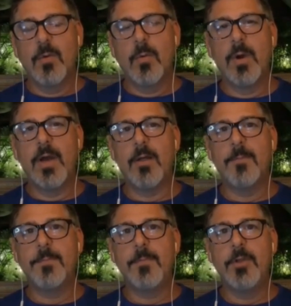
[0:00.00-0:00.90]

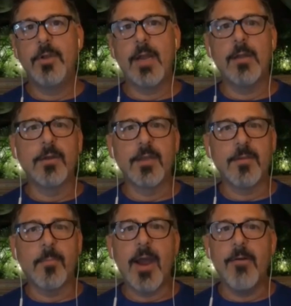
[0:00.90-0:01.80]
Well, you got to look at the
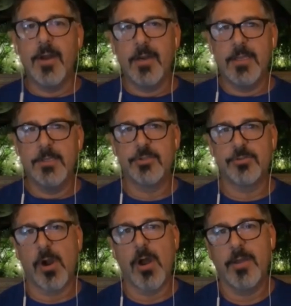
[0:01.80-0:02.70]
buy rate he's
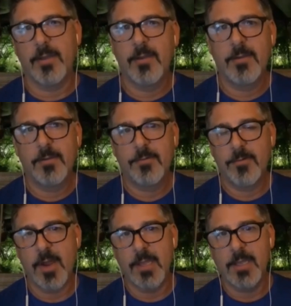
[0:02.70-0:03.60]
drawing,
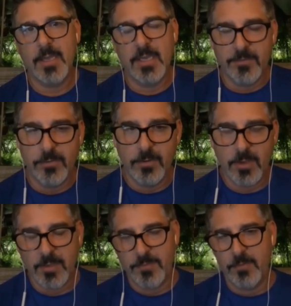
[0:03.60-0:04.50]
right? And if
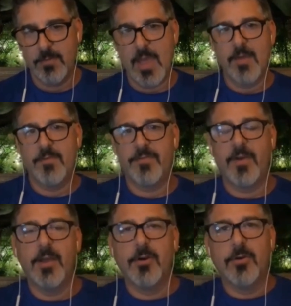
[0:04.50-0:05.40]
you have a
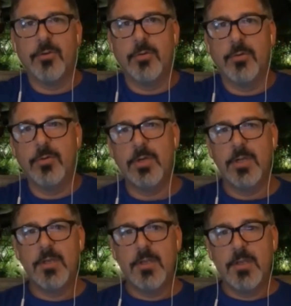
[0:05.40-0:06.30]
fighter who
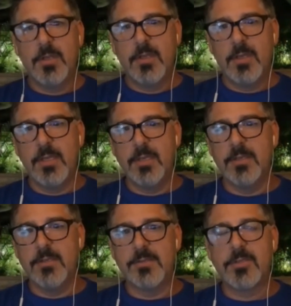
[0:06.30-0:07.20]

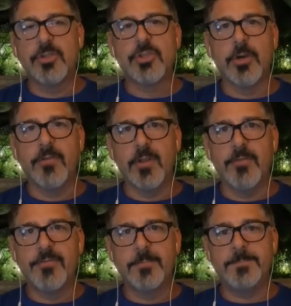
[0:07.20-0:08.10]
is
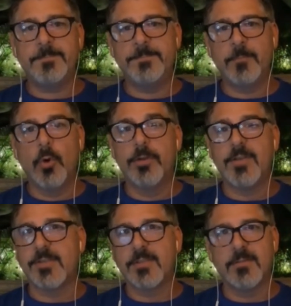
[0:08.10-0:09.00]
conservative or
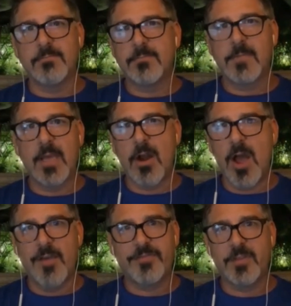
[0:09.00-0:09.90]
doesn't get
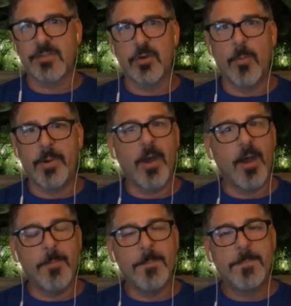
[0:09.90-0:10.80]
off, doesn't open
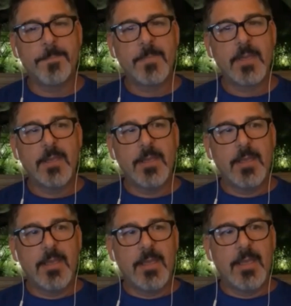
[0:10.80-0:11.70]
up,
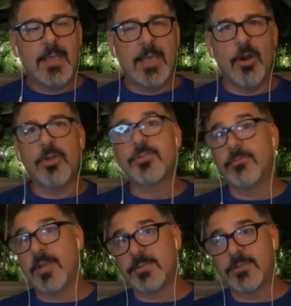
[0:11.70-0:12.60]
and also
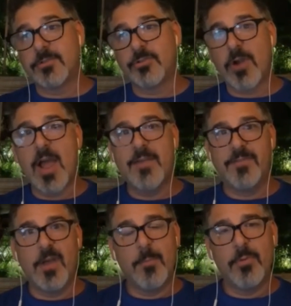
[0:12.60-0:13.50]
doesn't drive
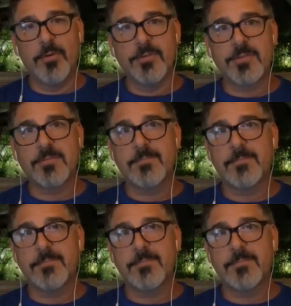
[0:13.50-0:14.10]
numbers,